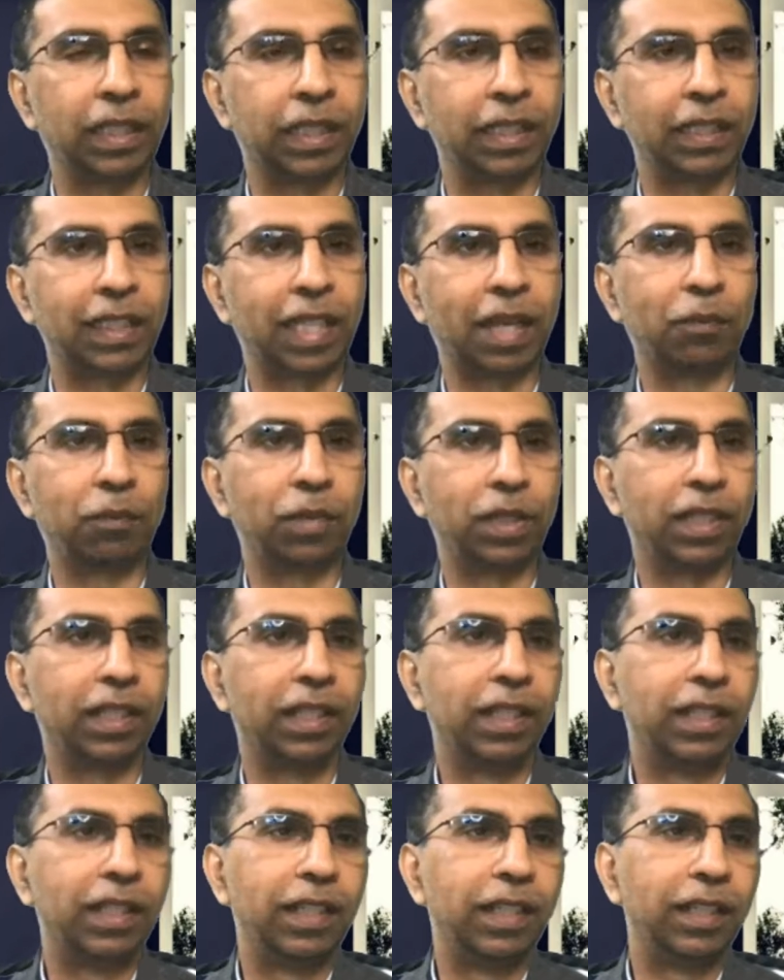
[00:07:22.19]
things happen
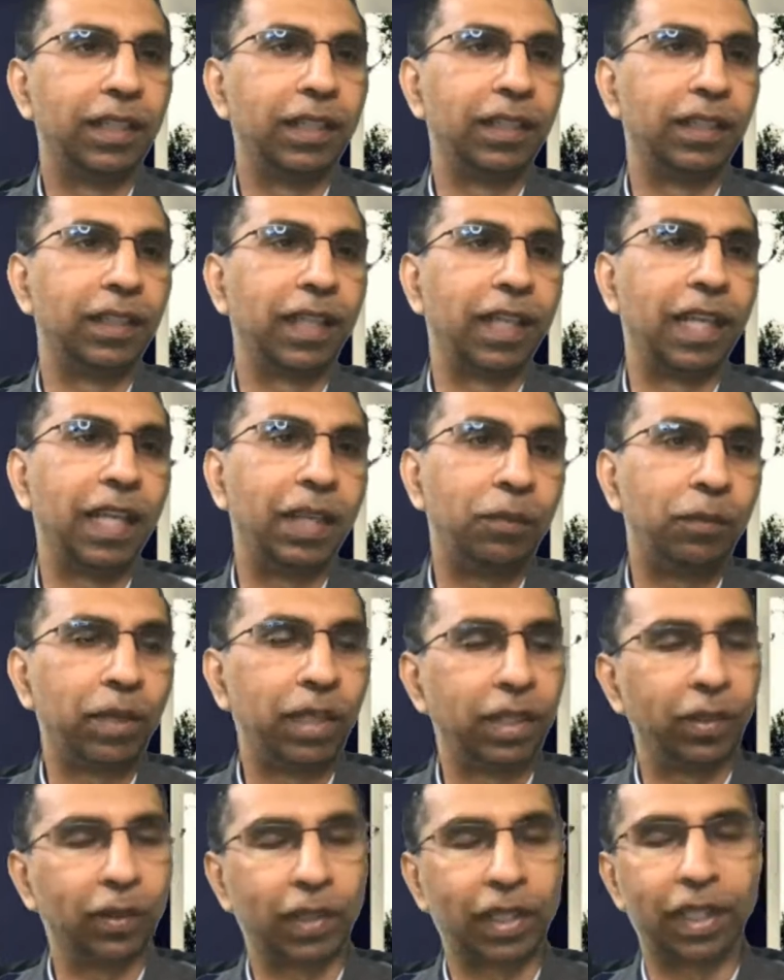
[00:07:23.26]
than
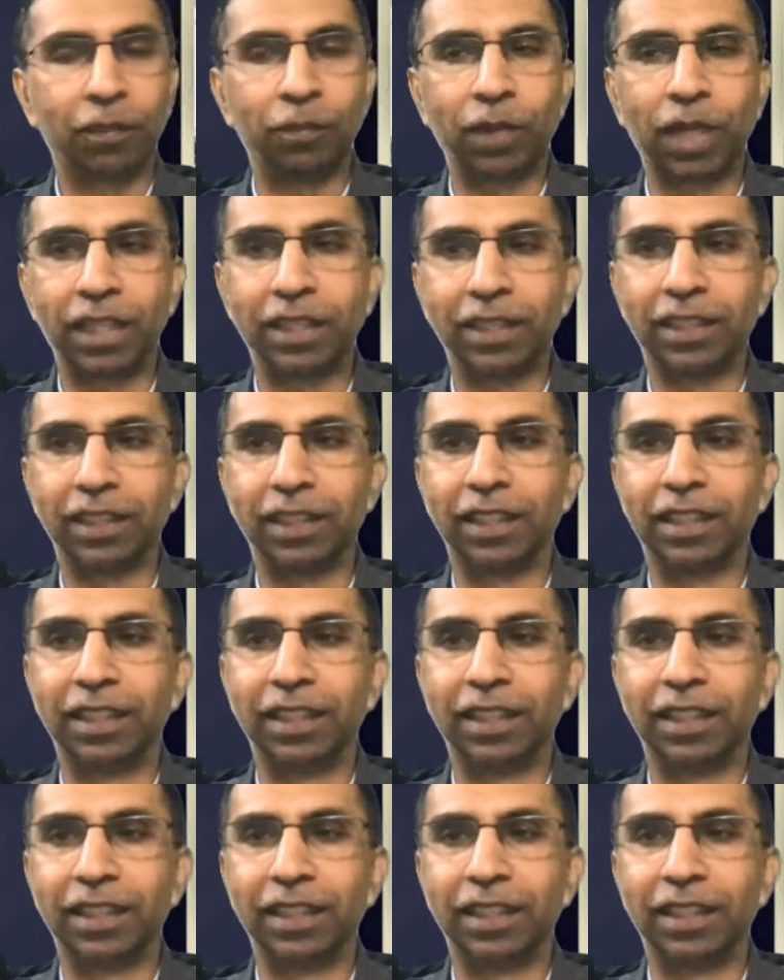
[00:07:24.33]
anybody you can imagine,